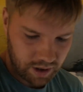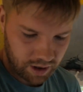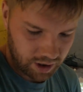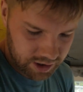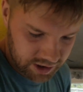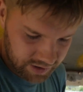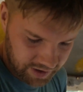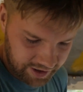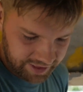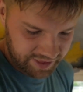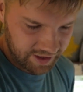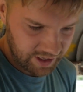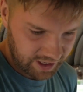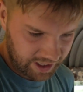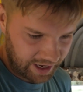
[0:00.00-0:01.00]
also, I
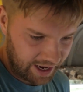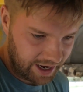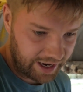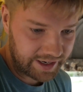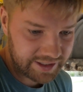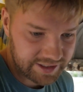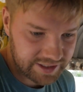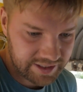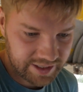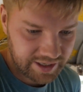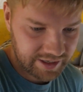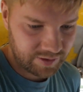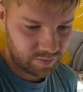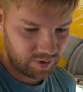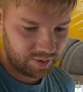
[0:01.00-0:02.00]
think at
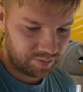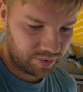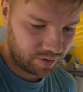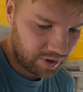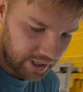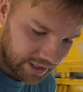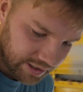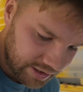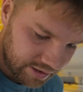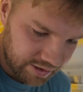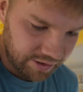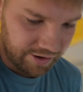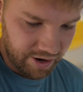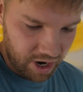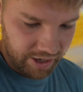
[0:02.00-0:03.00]
one point
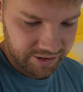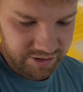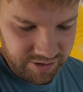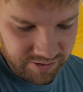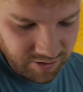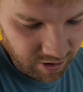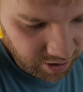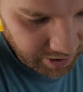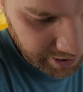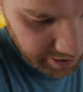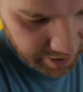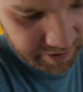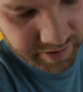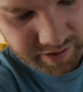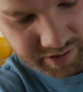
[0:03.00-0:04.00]
not too long
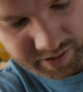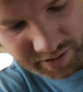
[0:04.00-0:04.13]
ago,